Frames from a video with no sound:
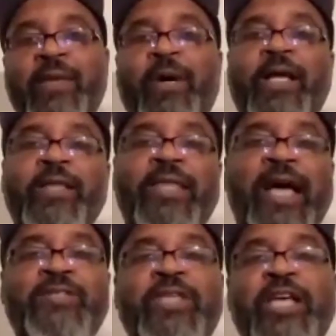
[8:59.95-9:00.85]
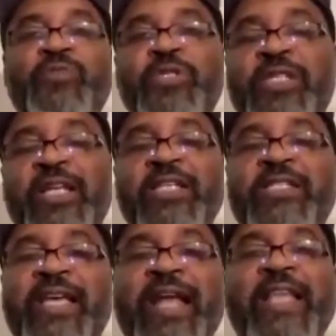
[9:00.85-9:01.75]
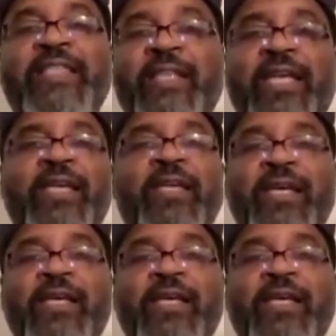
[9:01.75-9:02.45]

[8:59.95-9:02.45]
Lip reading: But that's when Sonny said out then,